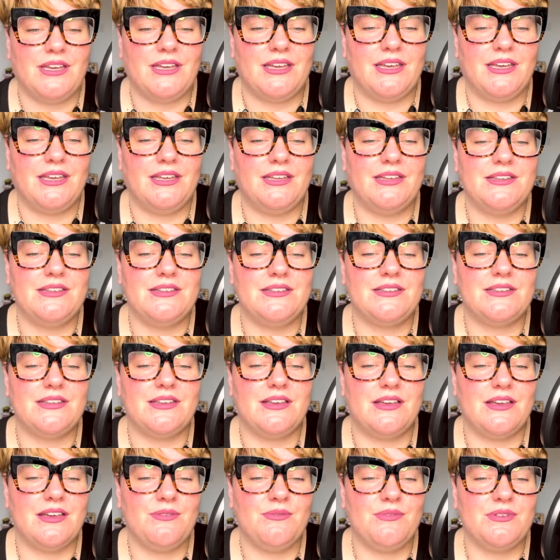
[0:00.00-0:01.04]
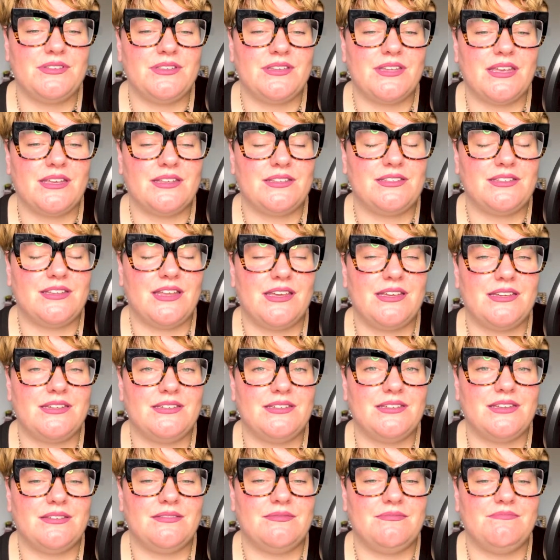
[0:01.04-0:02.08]
And I want to
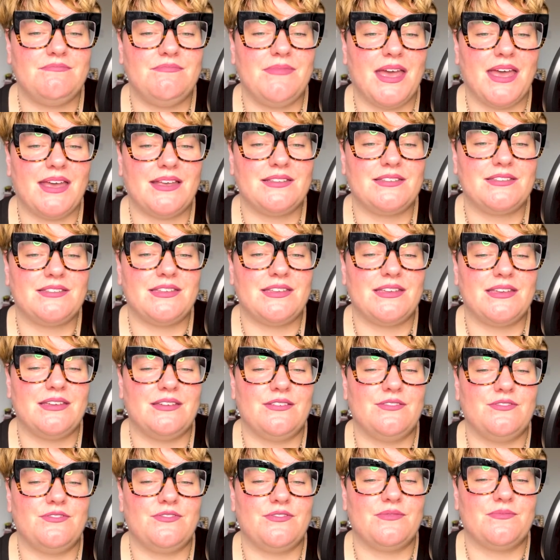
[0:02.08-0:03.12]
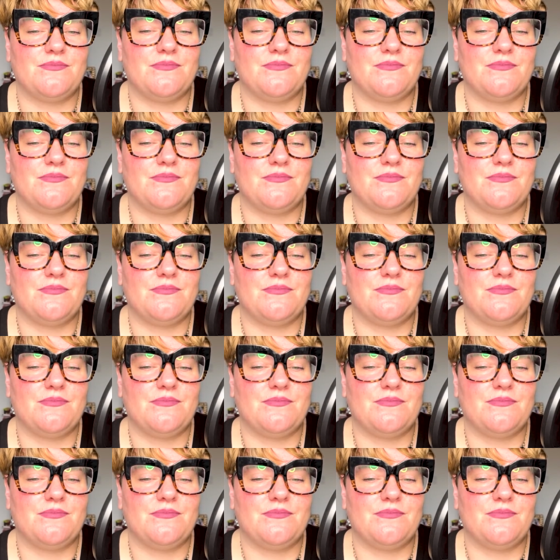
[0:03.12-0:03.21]
extend massive